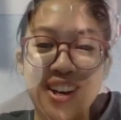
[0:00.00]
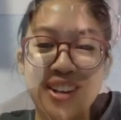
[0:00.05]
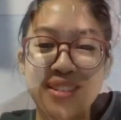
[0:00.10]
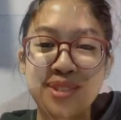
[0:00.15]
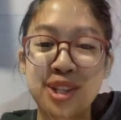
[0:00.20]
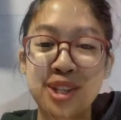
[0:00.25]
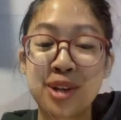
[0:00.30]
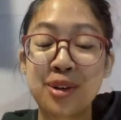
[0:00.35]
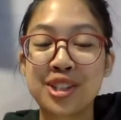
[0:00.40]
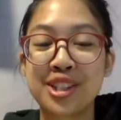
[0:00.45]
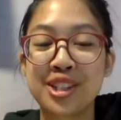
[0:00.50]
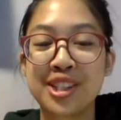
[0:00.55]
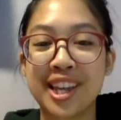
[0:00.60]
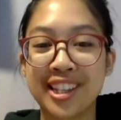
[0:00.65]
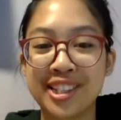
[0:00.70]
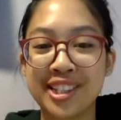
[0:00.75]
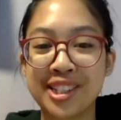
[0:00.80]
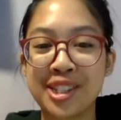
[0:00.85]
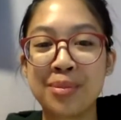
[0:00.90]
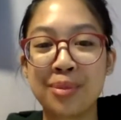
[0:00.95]
So
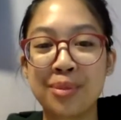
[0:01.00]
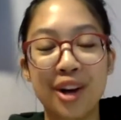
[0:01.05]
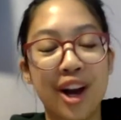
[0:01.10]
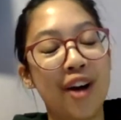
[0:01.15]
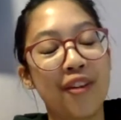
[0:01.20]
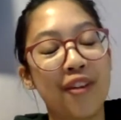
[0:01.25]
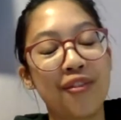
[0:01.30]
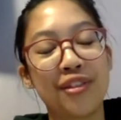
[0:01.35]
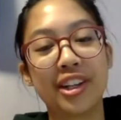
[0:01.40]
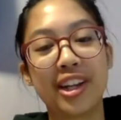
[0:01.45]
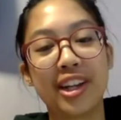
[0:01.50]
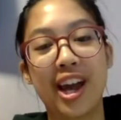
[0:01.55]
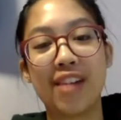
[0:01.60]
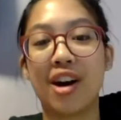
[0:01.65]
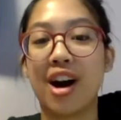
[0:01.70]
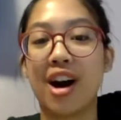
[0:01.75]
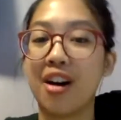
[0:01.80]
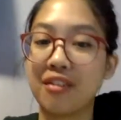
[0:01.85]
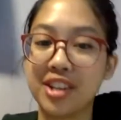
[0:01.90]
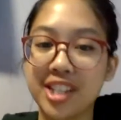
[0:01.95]
it's super helpful to have
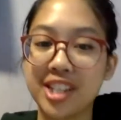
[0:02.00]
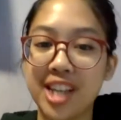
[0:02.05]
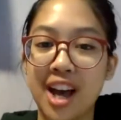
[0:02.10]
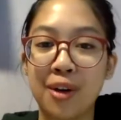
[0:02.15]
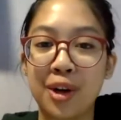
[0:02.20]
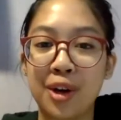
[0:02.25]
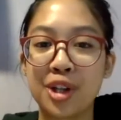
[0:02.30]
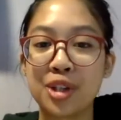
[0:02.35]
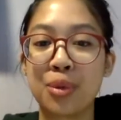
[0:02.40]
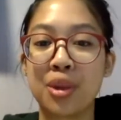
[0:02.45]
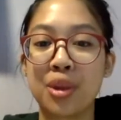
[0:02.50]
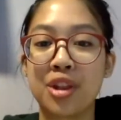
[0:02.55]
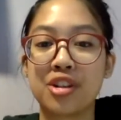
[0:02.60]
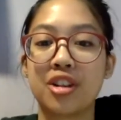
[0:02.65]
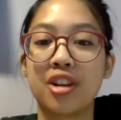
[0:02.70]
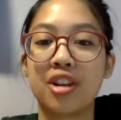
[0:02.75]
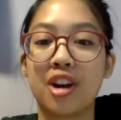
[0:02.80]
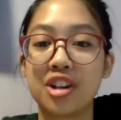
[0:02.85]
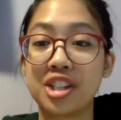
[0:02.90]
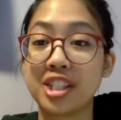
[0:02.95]
office hours when there's a
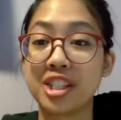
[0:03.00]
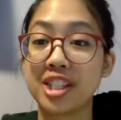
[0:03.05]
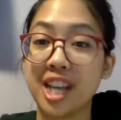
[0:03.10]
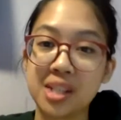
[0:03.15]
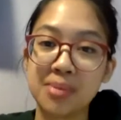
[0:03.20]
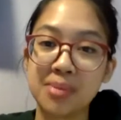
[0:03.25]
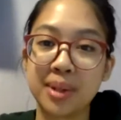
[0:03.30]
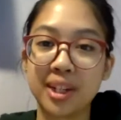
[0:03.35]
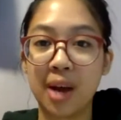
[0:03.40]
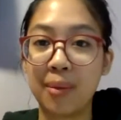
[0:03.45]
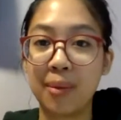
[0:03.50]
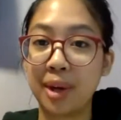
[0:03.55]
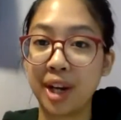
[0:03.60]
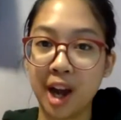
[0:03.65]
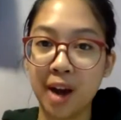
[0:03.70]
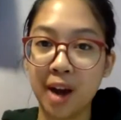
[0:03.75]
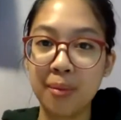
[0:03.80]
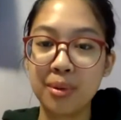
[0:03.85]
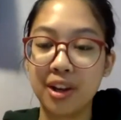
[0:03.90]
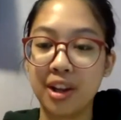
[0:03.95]
large assessment coming
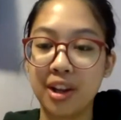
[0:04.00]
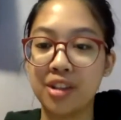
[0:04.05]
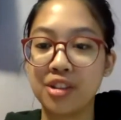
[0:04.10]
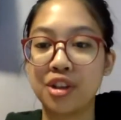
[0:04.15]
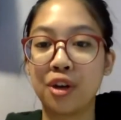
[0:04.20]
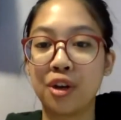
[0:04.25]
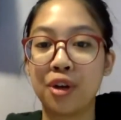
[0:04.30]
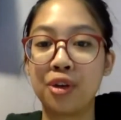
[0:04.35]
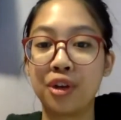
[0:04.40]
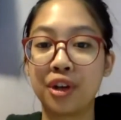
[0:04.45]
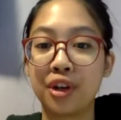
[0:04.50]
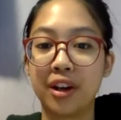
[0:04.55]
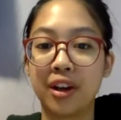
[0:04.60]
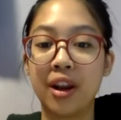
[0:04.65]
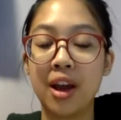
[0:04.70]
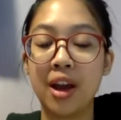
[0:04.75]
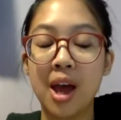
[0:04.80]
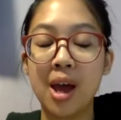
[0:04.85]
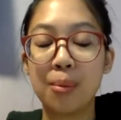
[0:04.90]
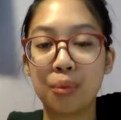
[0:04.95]
up, and so you can
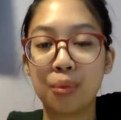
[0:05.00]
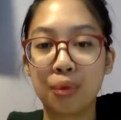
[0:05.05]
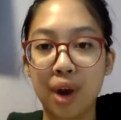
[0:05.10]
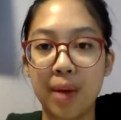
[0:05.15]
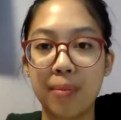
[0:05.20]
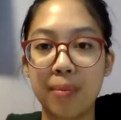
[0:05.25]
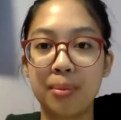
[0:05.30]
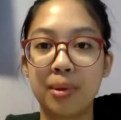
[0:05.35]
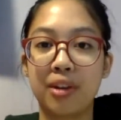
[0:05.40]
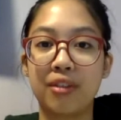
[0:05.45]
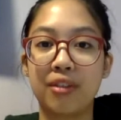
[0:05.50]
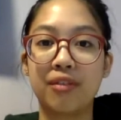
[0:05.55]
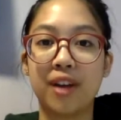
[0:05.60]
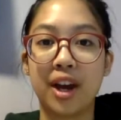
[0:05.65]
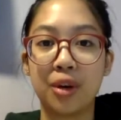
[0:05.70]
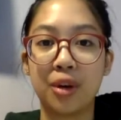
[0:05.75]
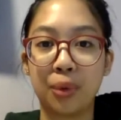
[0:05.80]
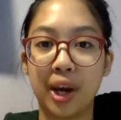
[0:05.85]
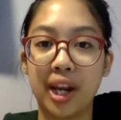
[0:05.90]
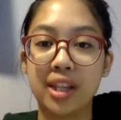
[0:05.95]
prep and
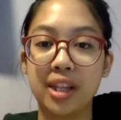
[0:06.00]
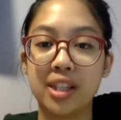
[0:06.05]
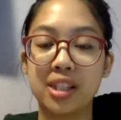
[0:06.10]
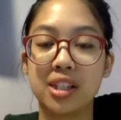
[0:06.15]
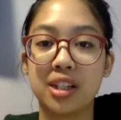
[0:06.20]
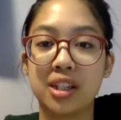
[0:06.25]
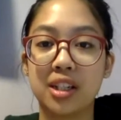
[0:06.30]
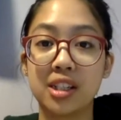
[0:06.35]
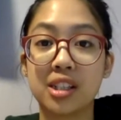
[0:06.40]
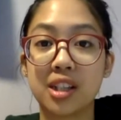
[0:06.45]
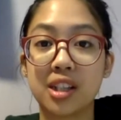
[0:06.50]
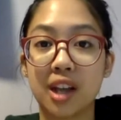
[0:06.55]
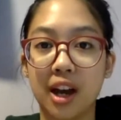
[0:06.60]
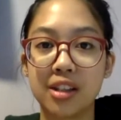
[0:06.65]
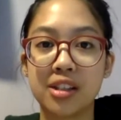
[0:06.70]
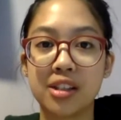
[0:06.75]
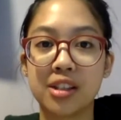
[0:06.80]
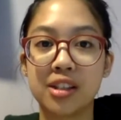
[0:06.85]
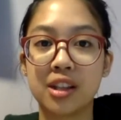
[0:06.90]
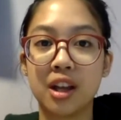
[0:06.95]
find ways to
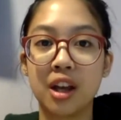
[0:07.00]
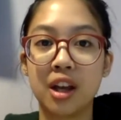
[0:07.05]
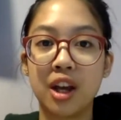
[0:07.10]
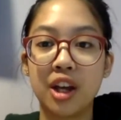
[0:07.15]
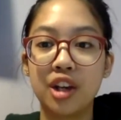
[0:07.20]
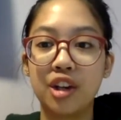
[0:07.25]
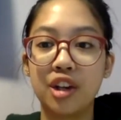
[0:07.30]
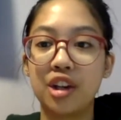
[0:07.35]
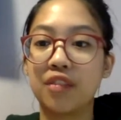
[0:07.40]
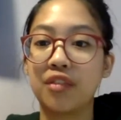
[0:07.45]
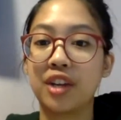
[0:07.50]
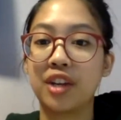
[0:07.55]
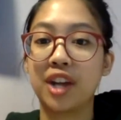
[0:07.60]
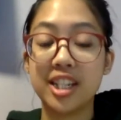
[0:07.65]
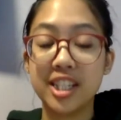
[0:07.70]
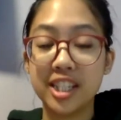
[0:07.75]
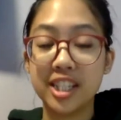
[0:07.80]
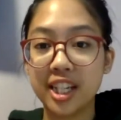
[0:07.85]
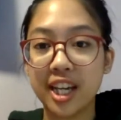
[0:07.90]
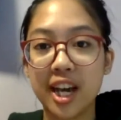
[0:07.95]
discuss your different
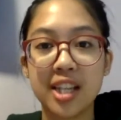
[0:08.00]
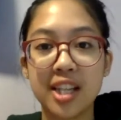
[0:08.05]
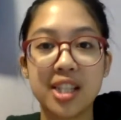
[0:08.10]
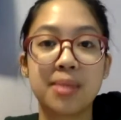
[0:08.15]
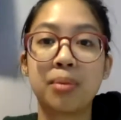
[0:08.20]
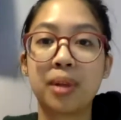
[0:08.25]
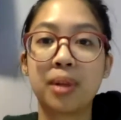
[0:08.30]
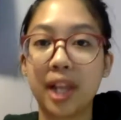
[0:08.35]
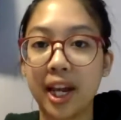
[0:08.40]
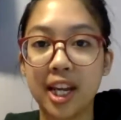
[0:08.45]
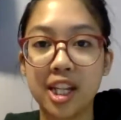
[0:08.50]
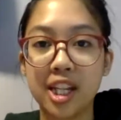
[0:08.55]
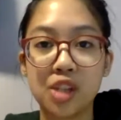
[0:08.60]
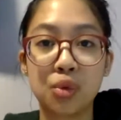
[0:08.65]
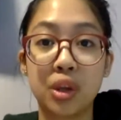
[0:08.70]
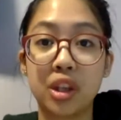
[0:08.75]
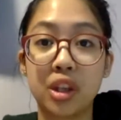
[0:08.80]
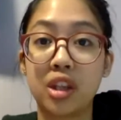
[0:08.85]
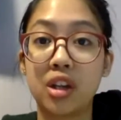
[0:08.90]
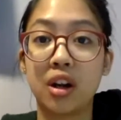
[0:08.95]
ideas and
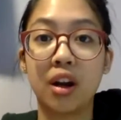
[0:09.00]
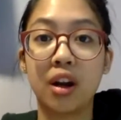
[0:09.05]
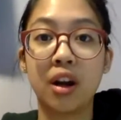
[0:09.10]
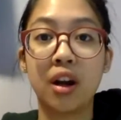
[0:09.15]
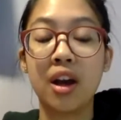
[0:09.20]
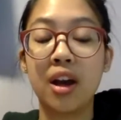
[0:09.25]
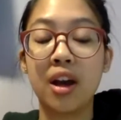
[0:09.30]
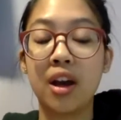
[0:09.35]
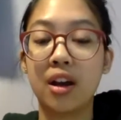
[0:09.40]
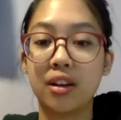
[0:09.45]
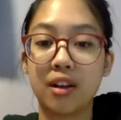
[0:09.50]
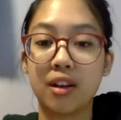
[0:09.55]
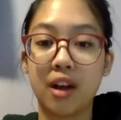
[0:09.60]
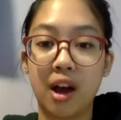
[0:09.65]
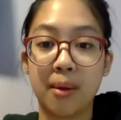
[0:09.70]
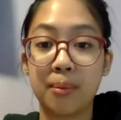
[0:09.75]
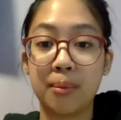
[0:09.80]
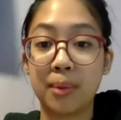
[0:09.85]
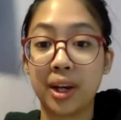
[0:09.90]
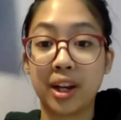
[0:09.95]
plans with your
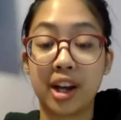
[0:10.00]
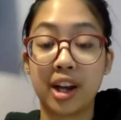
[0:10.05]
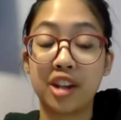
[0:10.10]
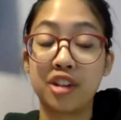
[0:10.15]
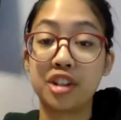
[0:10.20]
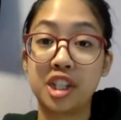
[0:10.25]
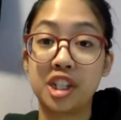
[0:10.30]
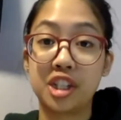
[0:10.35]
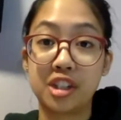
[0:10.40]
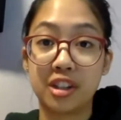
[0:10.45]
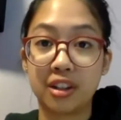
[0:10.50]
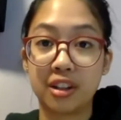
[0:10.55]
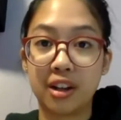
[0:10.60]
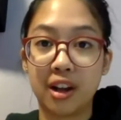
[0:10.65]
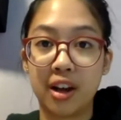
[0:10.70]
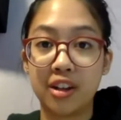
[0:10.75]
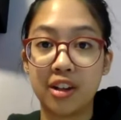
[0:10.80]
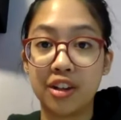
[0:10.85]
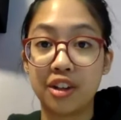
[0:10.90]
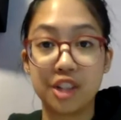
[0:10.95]

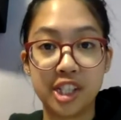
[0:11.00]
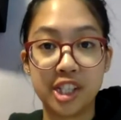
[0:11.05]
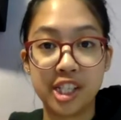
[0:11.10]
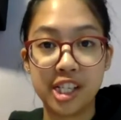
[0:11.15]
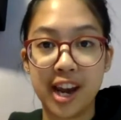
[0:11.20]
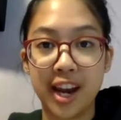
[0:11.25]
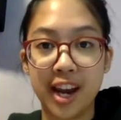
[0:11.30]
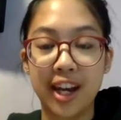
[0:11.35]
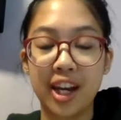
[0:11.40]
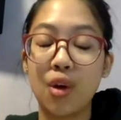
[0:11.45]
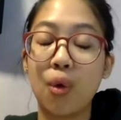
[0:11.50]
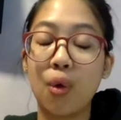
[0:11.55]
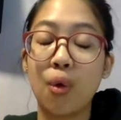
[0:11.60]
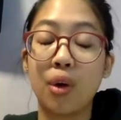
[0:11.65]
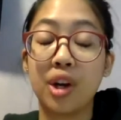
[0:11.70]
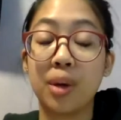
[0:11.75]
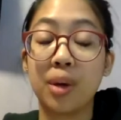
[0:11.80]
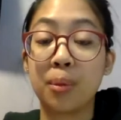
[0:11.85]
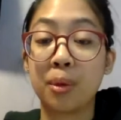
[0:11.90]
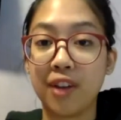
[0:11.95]
TA
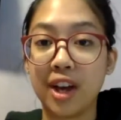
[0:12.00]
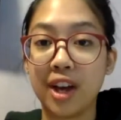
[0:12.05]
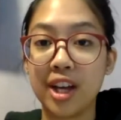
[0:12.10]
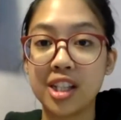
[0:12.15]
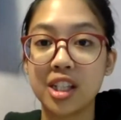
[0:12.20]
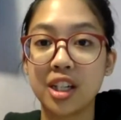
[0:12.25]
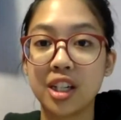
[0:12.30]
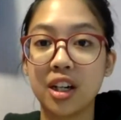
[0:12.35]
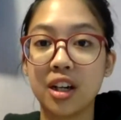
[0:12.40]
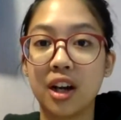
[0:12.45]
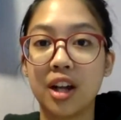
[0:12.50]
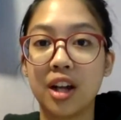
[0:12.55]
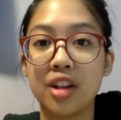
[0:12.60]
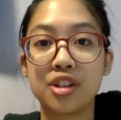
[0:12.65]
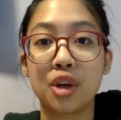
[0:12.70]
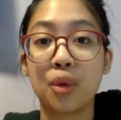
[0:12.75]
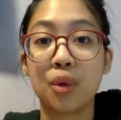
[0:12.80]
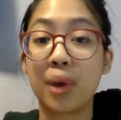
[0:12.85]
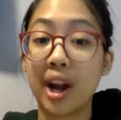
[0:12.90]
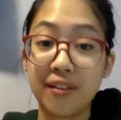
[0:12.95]
or your professor. And
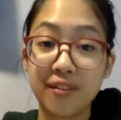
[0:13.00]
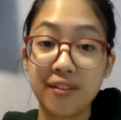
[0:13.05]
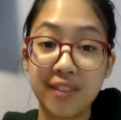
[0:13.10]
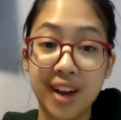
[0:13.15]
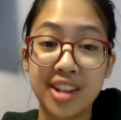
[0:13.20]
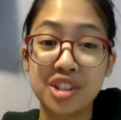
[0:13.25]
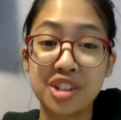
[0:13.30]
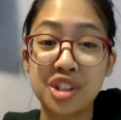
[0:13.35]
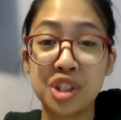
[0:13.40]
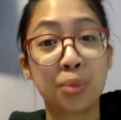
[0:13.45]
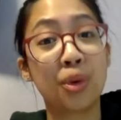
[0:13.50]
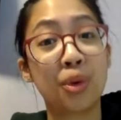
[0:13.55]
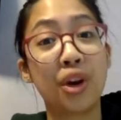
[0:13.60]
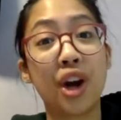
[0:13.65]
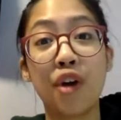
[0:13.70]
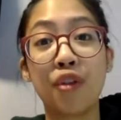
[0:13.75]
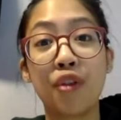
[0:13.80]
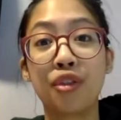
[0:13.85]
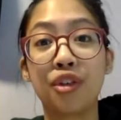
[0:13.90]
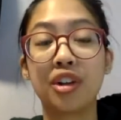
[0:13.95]
so what I find super
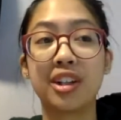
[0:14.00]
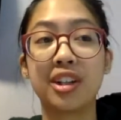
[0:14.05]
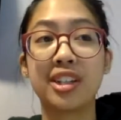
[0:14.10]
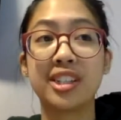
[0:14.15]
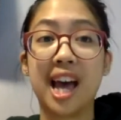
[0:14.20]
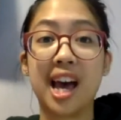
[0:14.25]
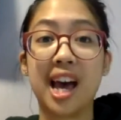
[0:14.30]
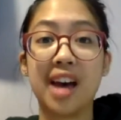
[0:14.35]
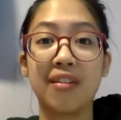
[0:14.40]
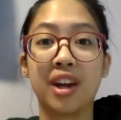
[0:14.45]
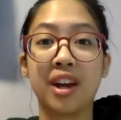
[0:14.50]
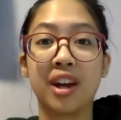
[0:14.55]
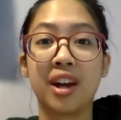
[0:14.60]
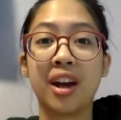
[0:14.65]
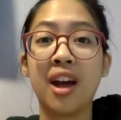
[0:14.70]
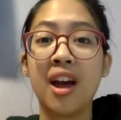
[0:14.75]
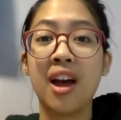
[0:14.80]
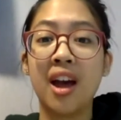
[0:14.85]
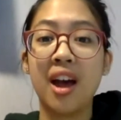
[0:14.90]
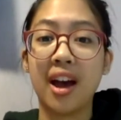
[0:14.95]
helpful is having
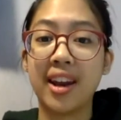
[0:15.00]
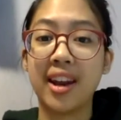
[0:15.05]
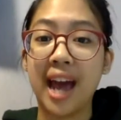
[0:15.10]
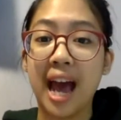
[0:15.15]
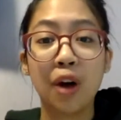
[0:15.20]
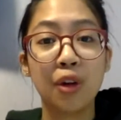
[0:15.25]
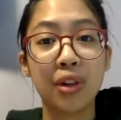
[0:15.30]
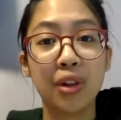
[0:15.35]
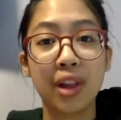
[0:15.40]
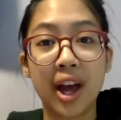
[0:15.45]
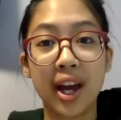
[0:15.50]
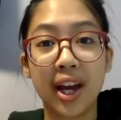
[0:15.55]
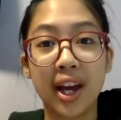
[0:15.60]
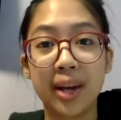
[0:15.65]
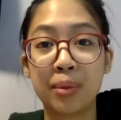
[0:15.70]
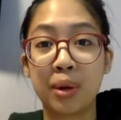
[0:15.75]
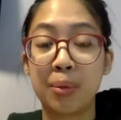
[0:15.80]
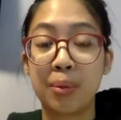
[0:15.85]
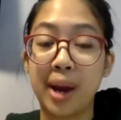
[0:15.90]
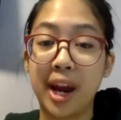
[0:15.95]
an
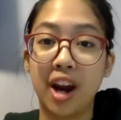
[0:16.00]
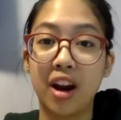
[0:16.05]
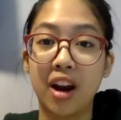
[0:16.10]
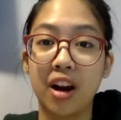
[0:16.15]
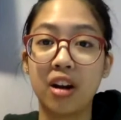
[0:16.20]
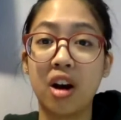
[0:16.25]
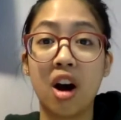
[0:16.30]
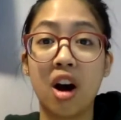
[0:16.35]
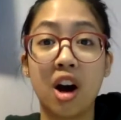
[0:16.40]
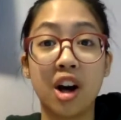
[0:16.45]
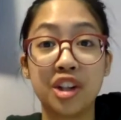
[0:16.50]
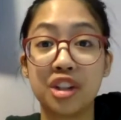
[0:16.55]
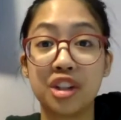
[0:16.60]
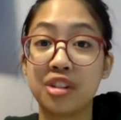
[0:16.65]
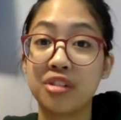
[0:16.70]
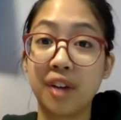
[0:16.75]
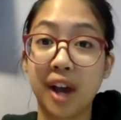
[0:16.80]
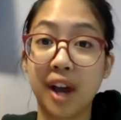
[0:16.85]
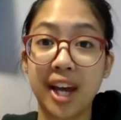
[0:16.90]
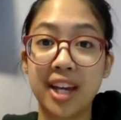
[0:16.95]
outline prepared on your
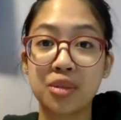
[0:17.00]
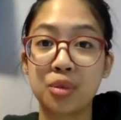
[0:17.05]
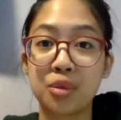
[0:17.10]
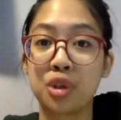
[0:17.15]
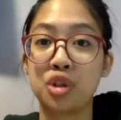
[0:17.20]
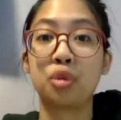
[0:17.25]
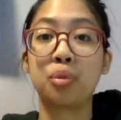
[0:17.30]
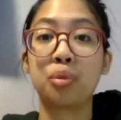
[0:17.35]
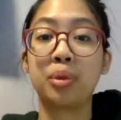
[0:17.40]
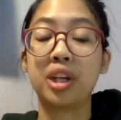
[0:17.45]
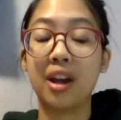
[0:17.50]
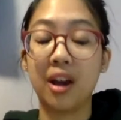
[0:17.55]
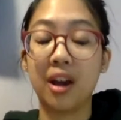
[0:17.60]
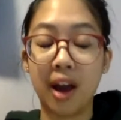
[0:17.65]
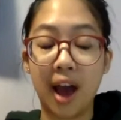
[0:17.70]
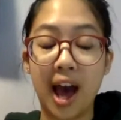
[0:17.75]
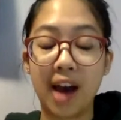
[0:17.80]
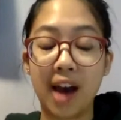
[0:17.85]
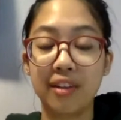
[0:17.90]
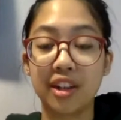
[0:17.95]
device, which you'll be
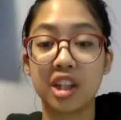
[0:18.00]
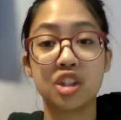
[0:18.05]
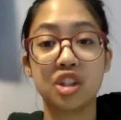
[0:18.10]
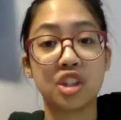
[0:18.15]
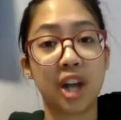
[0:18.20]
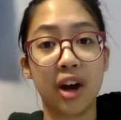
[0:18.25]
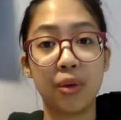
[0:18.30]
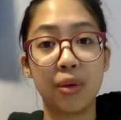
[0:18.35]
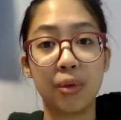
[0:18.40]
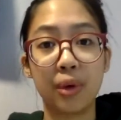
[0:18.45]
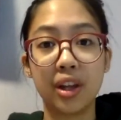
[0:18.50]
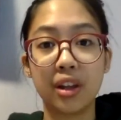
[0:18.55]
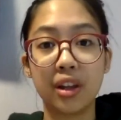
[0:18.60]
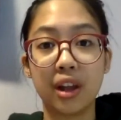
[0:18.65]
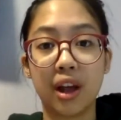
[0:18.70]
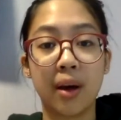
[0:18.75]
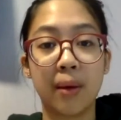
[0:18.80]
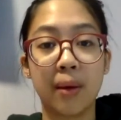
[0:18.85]
having the chat with,